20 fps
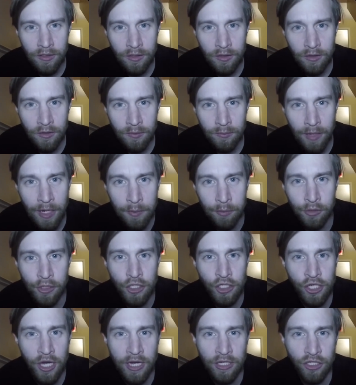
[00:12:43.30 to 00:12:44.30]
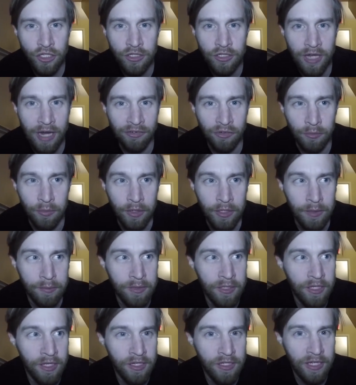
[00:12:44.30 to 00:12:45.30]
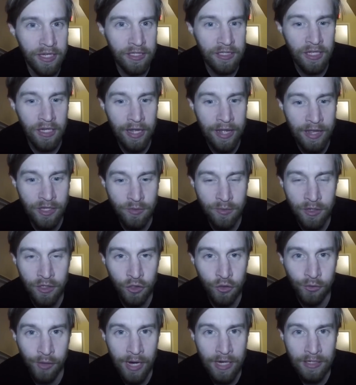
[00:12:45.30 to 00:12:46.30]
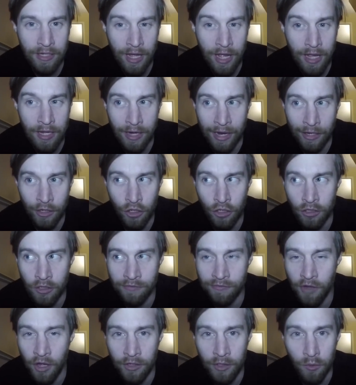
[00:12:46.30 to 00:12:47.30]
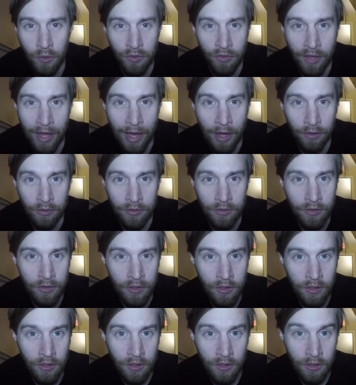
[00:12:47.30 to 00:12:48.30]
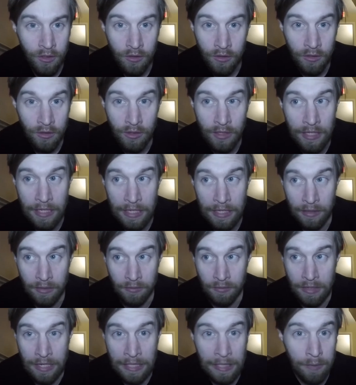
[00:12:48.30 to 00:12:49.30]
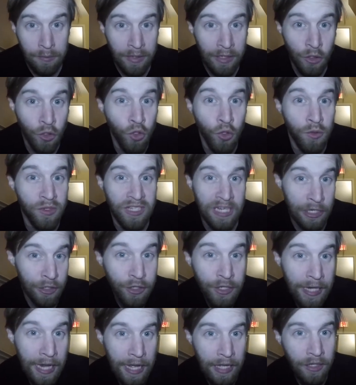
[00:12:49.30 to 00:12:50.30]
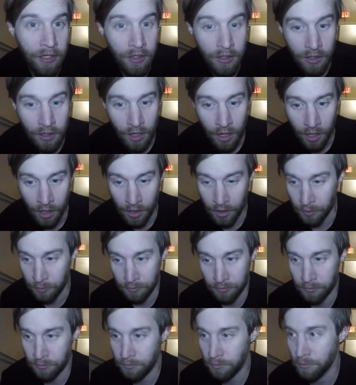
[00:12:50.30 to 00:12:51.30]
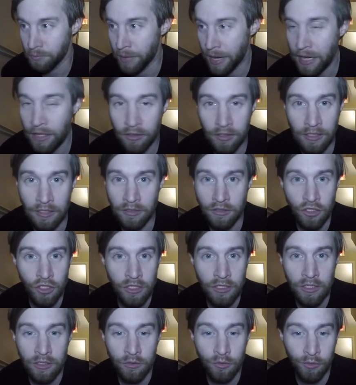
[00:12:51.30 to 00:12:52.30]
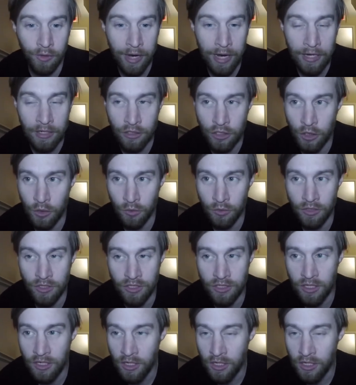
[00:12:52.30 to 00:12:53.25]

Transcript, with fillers: my appreciation to everybody because like today has been a great day and I couldn't have done it without anybody who was here today. Bailey, she did great. She was